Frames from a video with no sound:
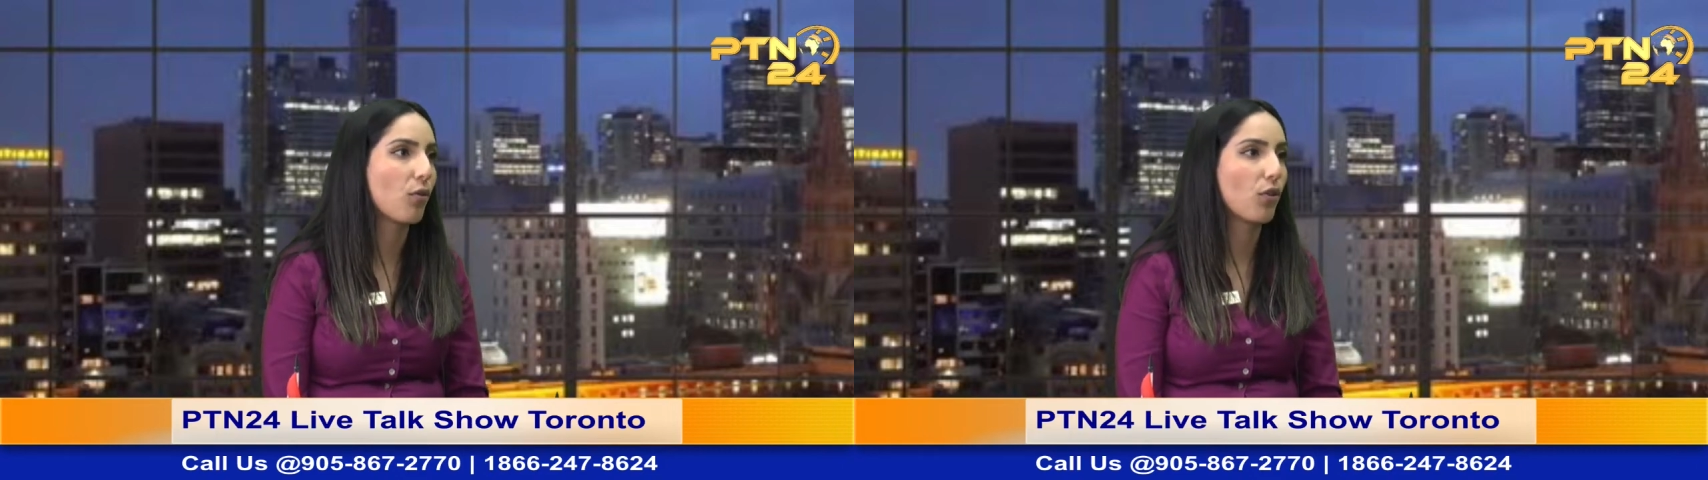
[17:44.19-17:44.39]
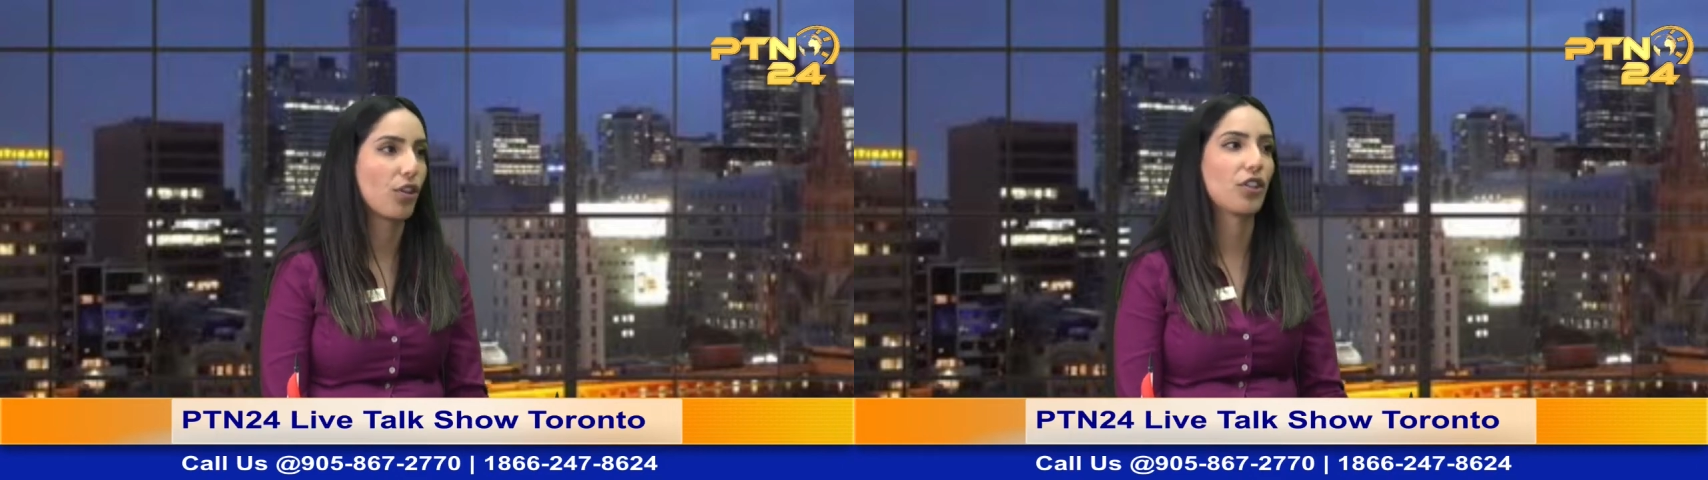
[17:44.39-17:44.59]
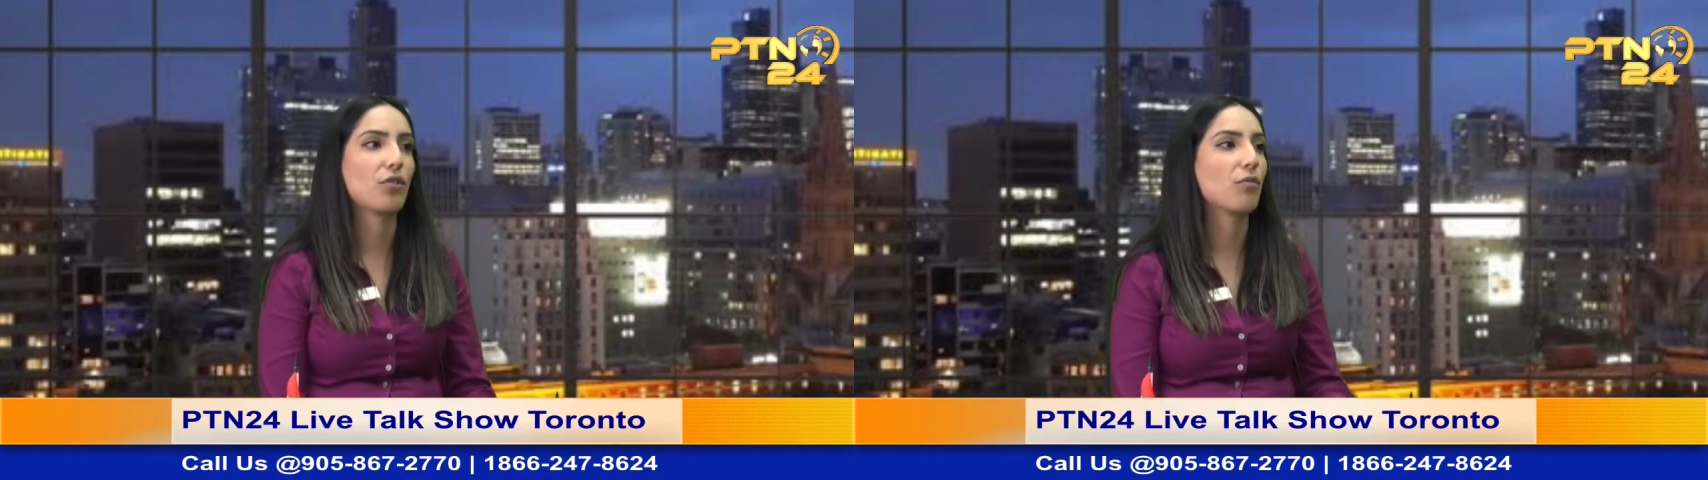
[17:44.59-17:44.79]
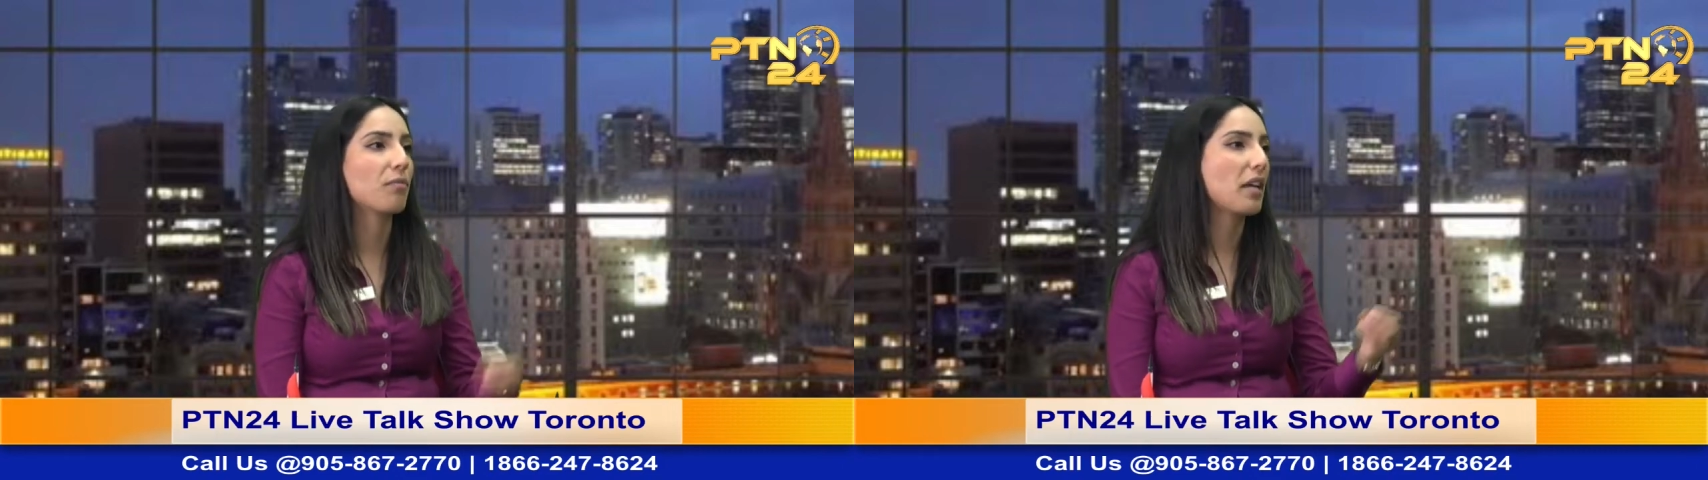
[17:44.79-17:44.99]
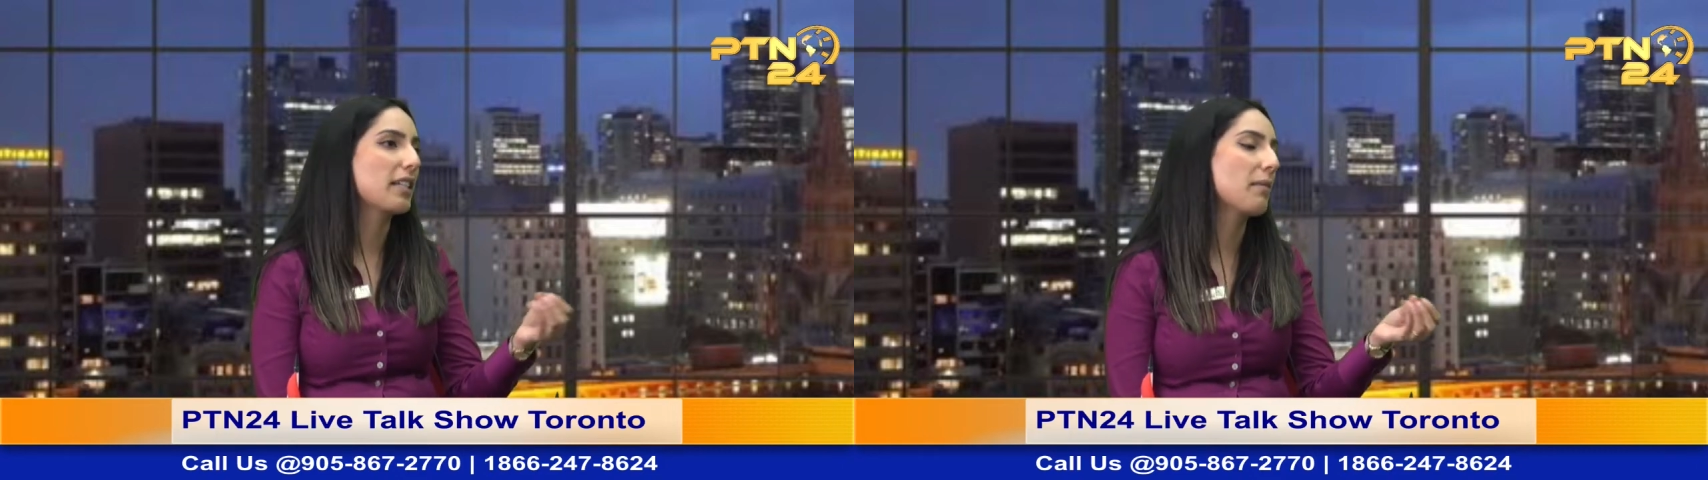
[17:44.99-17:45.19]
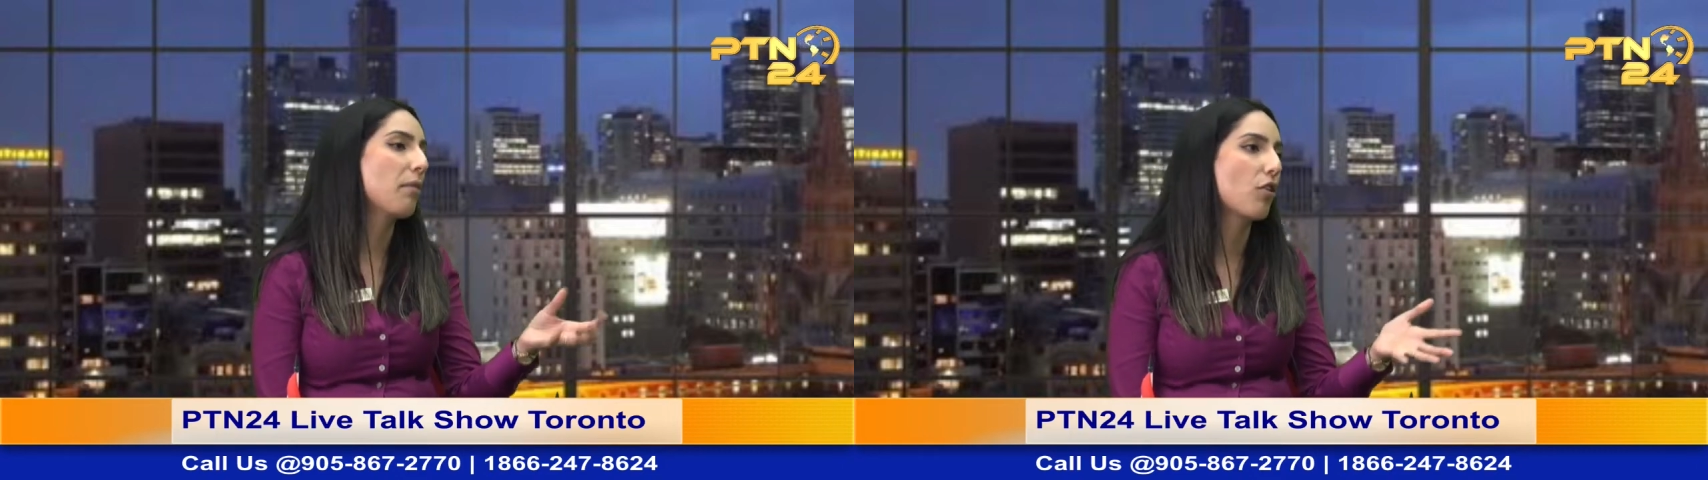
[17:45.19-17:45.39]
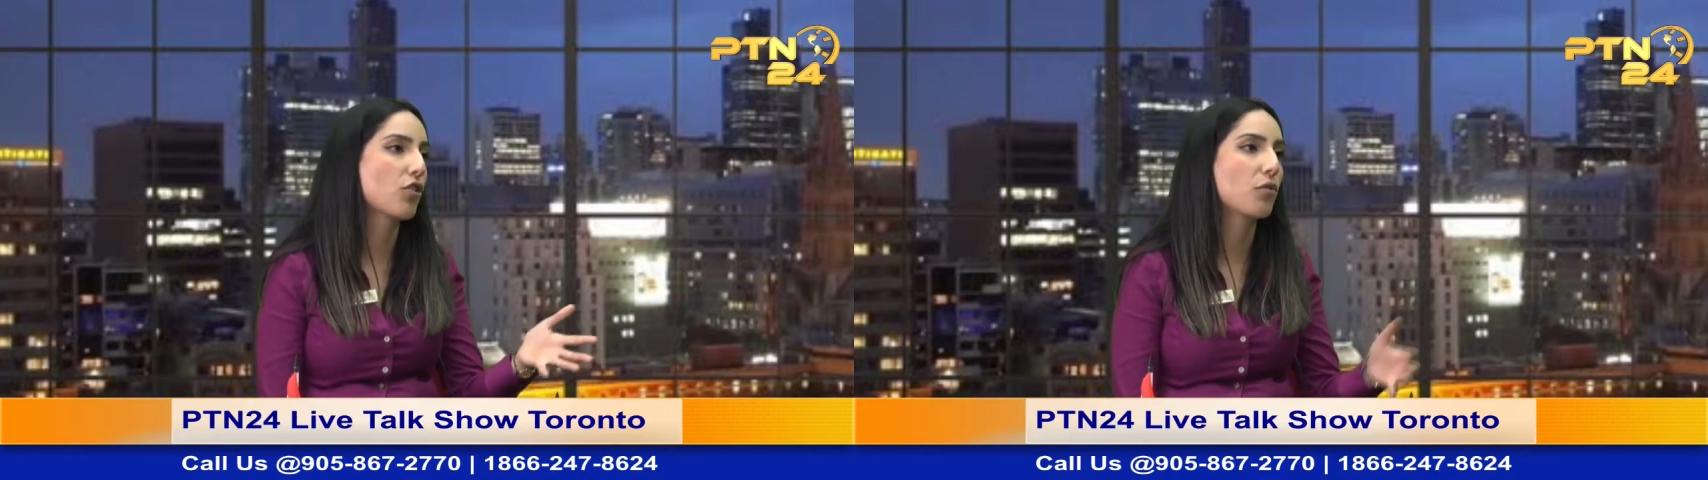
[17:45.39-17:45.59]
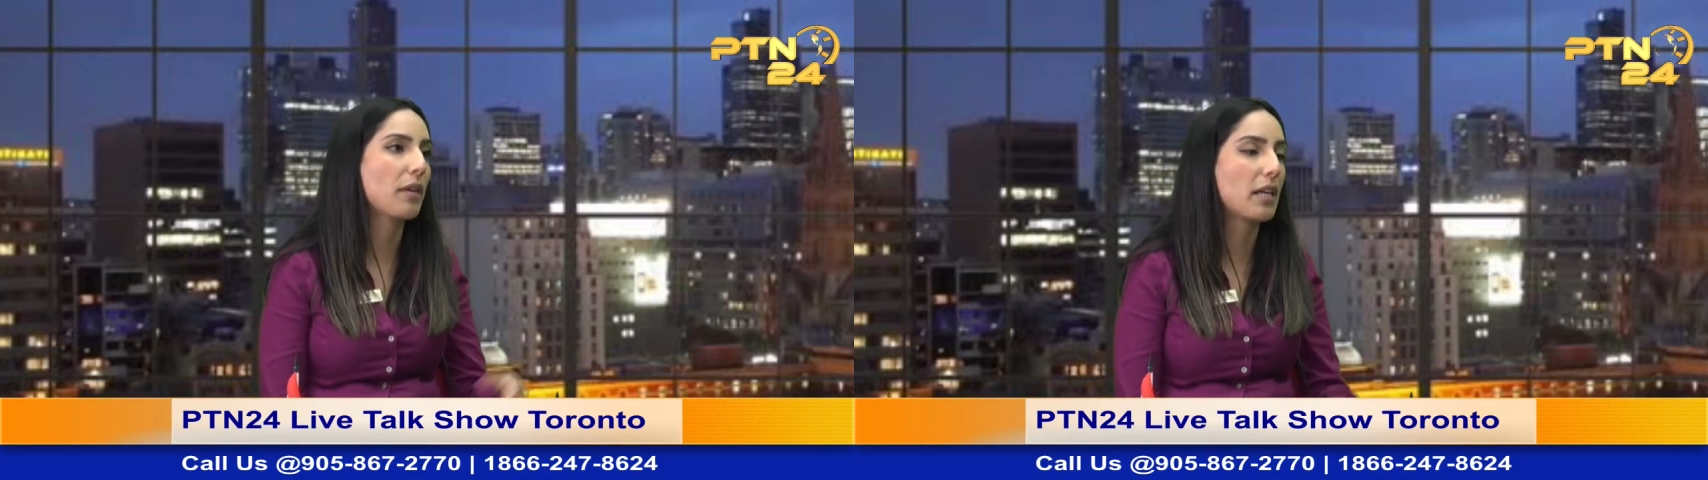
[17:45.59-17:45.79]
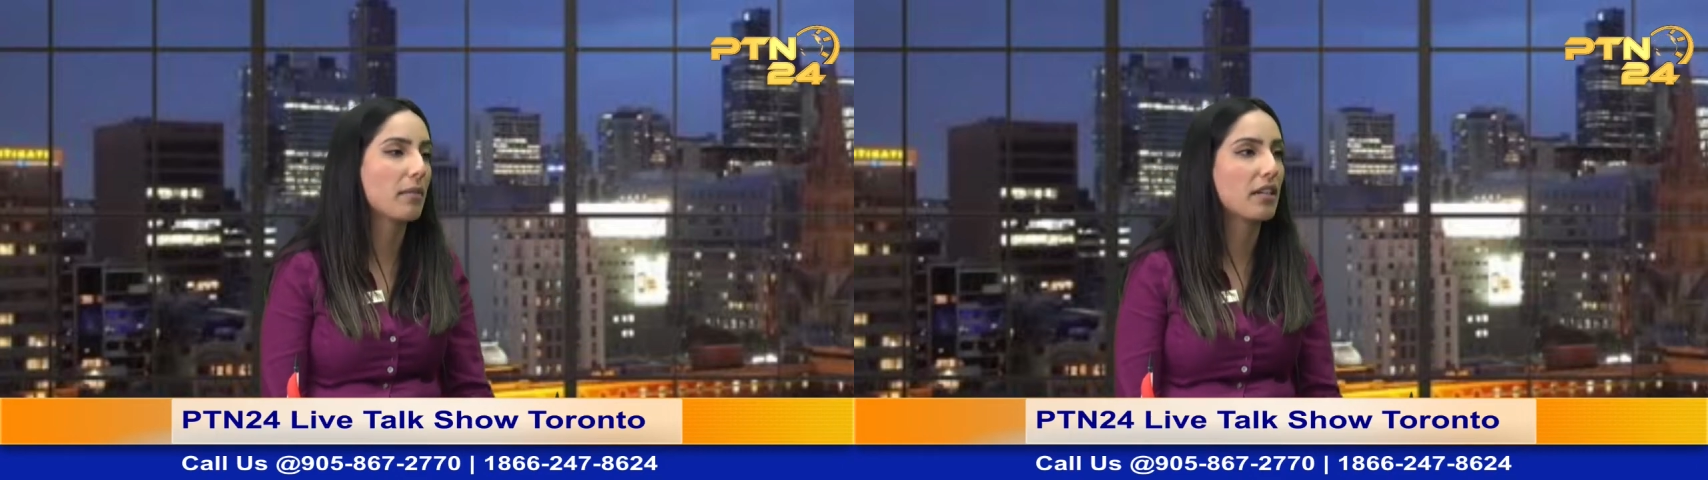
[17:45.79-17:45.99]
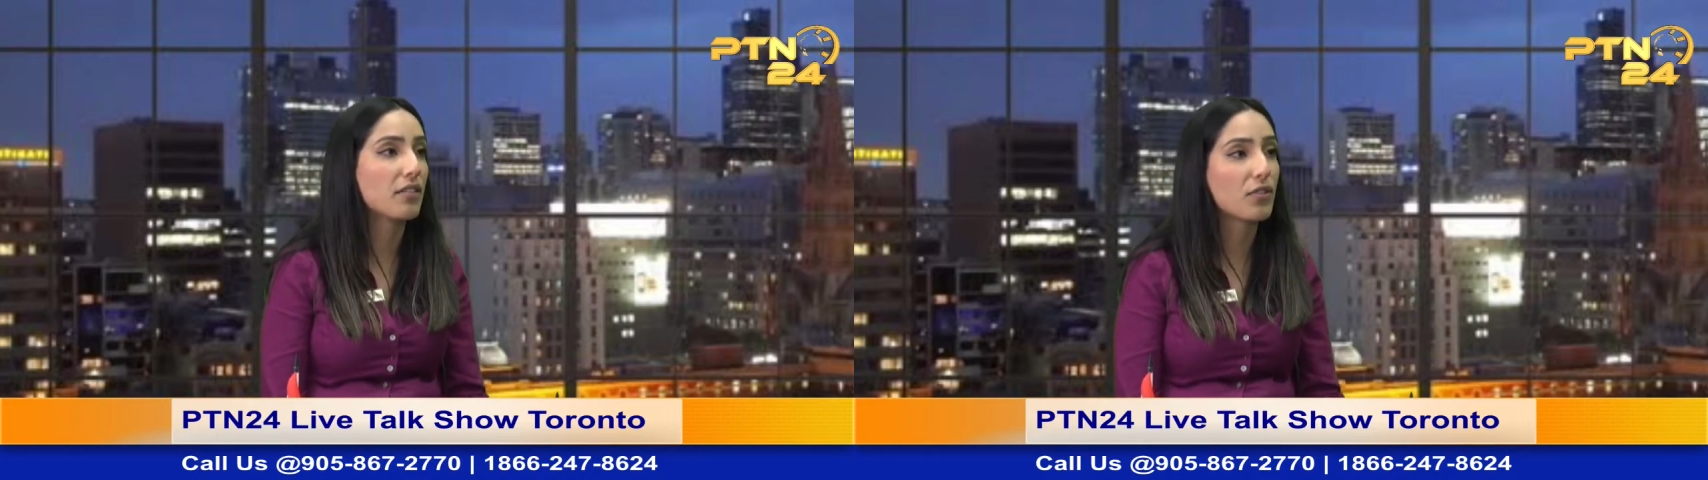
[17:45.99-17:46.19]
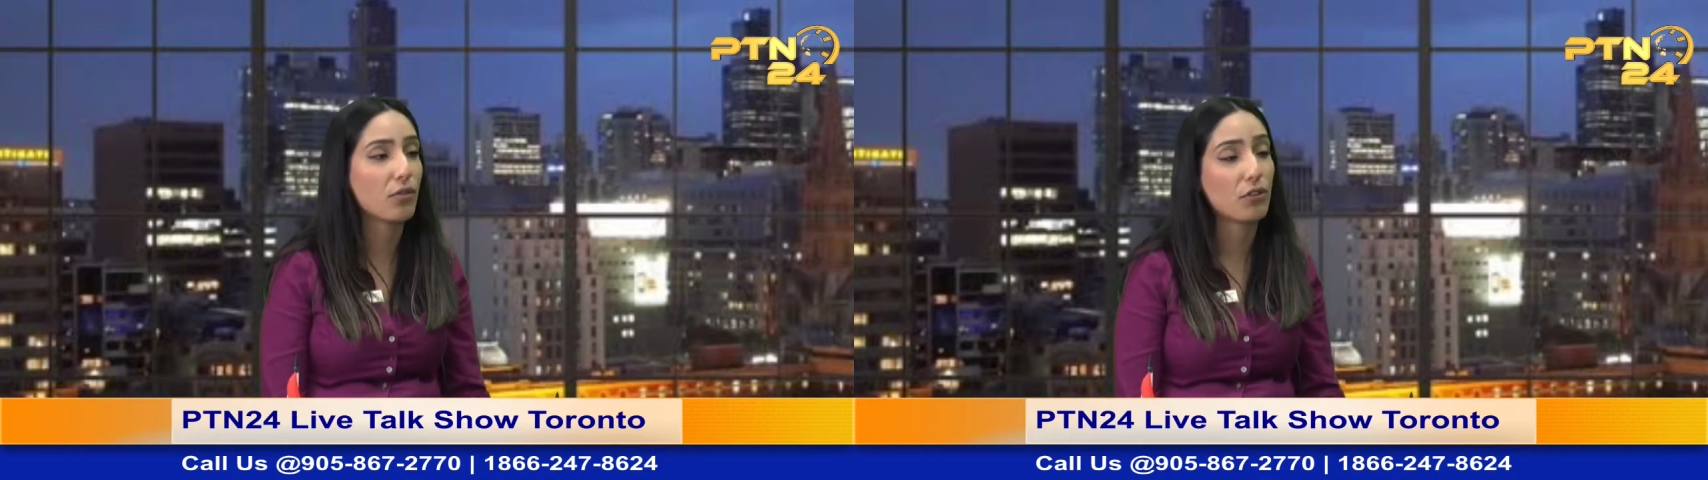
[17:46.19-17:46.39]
or you make some partial payments, or